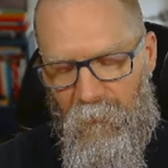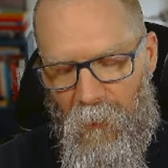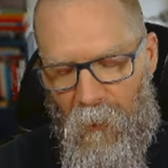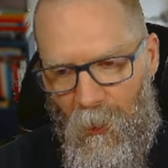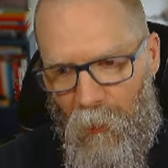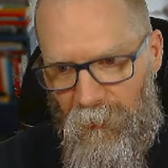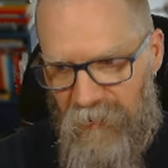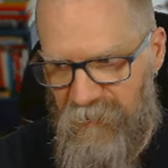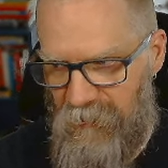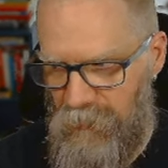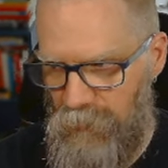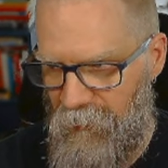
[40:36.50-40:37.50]
our
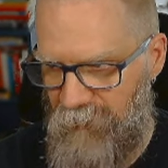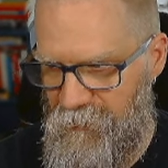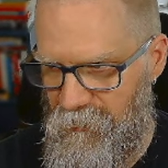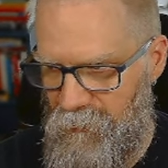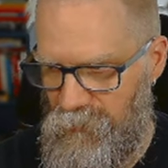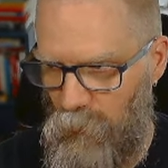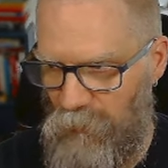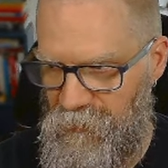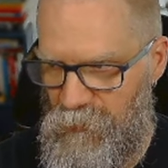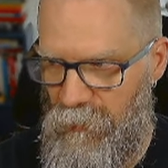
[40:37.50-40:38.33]
EC2 instance was to